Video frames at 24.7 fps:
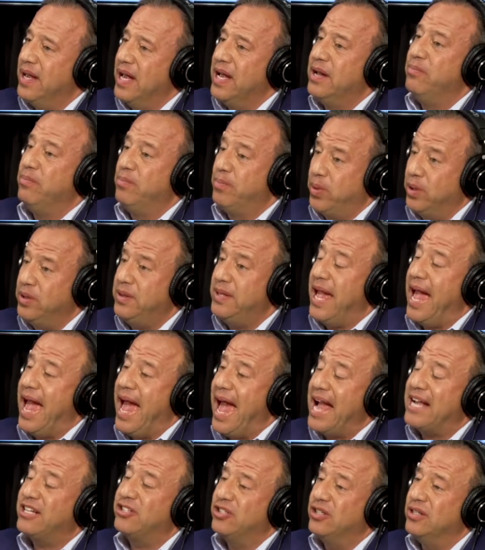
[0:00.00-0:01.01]
and put the
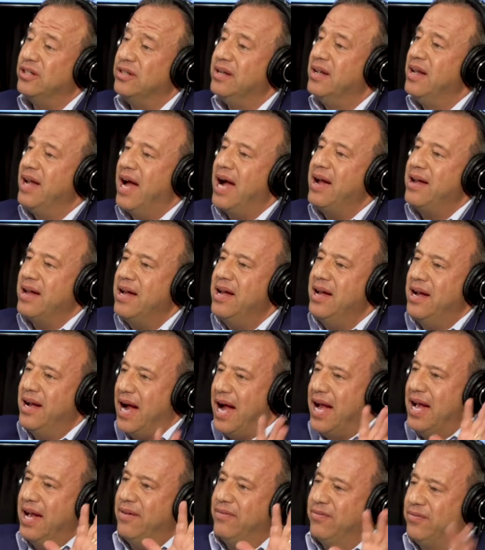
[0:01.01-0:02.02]
action. I,
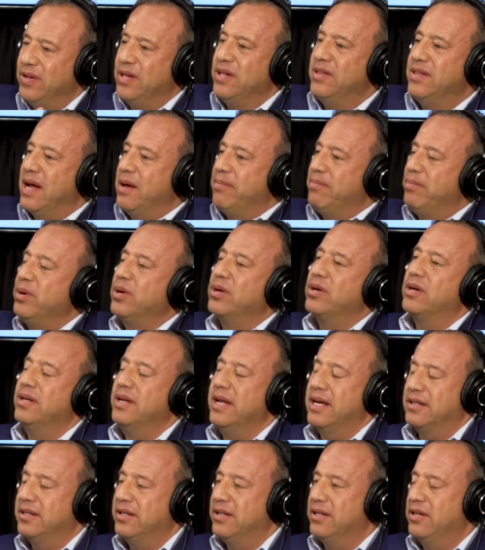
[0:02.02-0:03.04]
I have in that book,
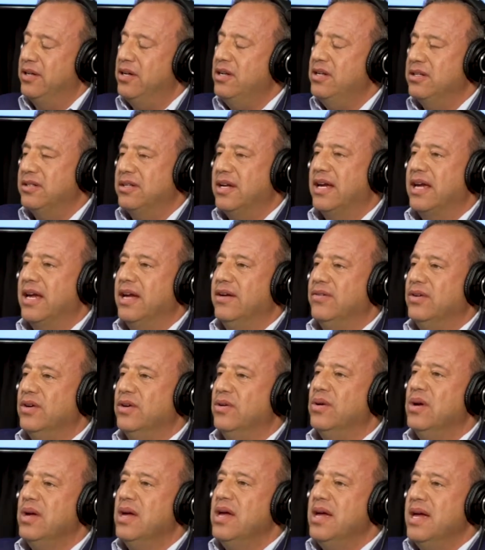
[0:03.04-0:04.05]
Connected to Goodness, I gave
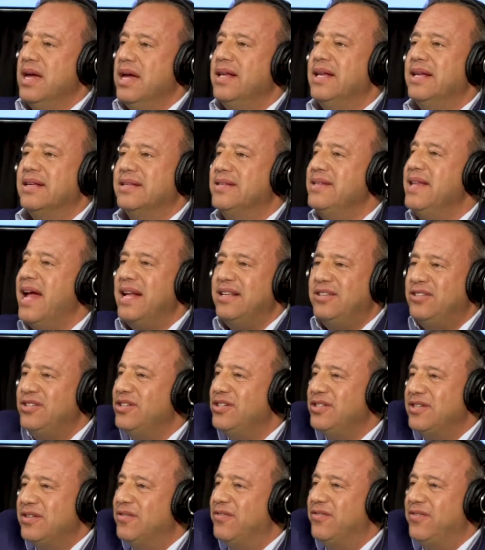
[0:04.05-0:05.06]
you, it's not
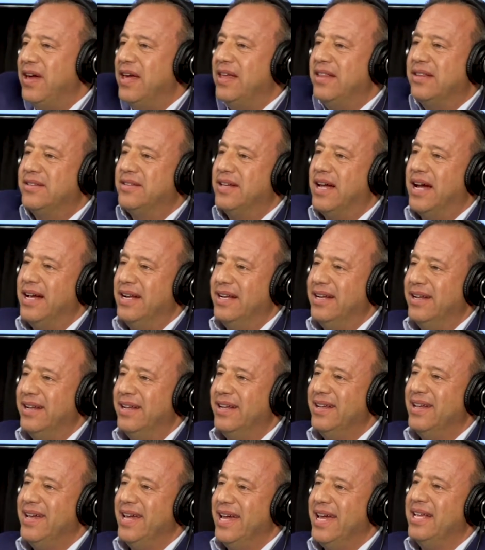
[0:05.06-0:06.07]
just the faith side
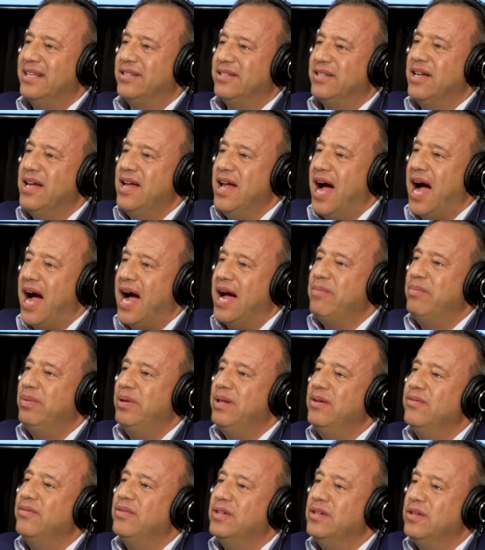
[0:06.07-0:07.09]
it's I
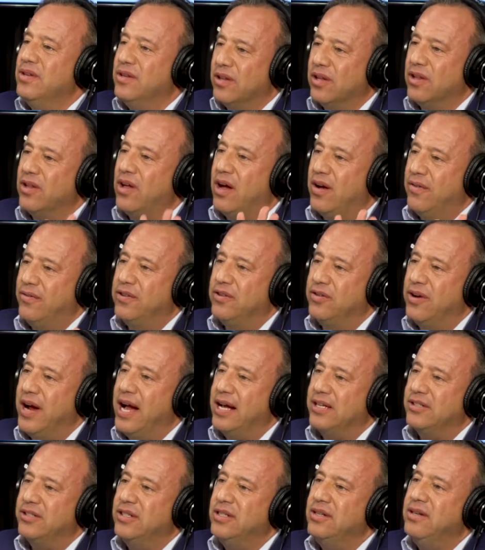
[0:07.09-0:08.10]
believe in the law of
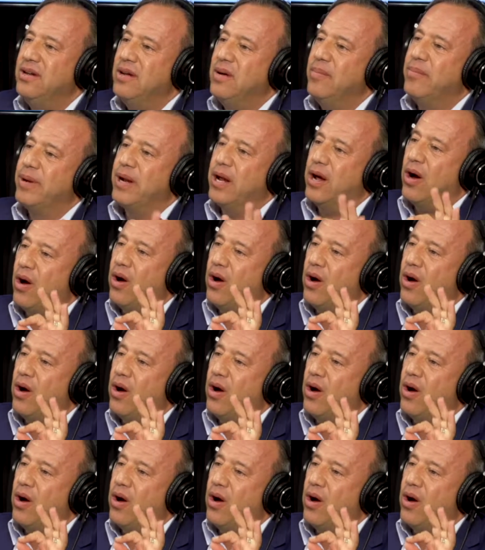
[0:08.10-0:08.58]
attraction, but I